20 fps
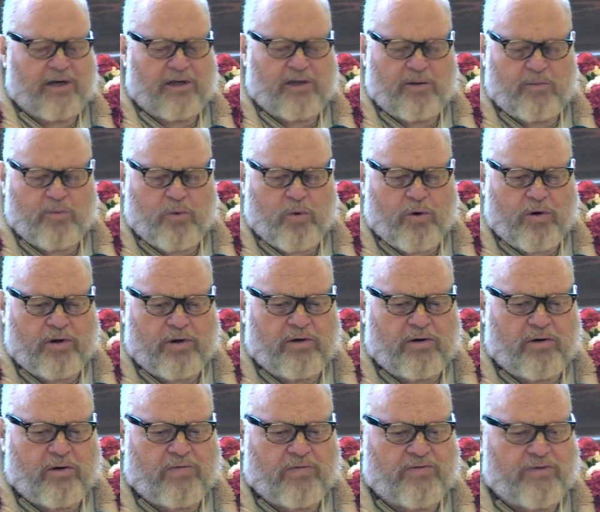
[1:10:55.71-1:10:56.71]
The more you
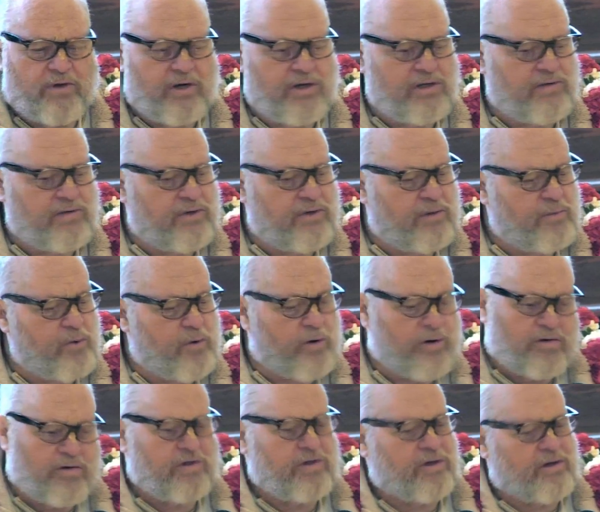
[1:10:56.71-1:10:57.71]
know our philosophy, the more
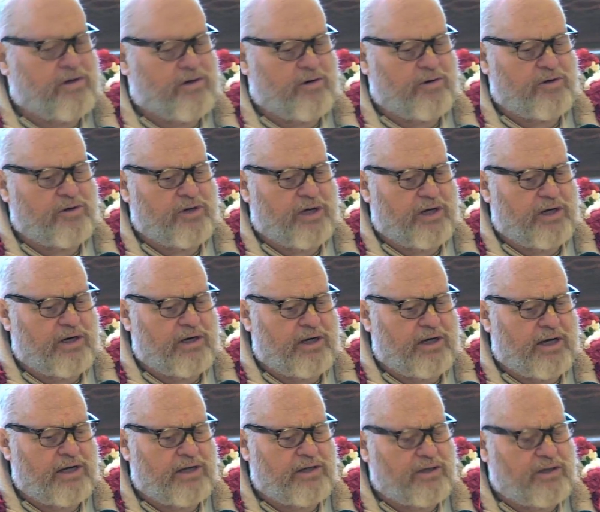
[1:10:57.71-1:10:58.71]
interested you're in chanting and
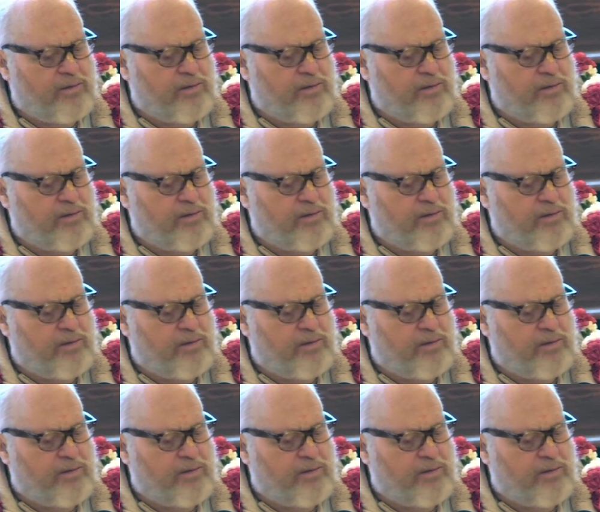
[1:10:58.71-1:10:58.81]
dancing.